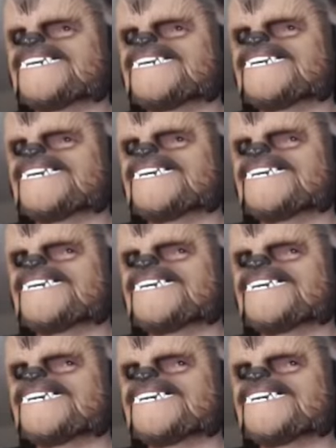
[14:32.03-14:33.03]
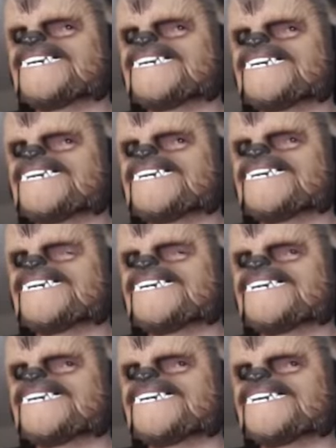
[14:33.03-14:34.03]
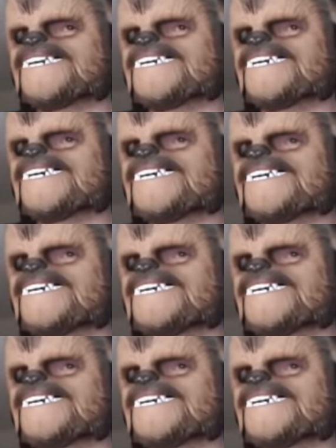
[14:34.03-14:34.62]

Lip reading: This person isn't speaking.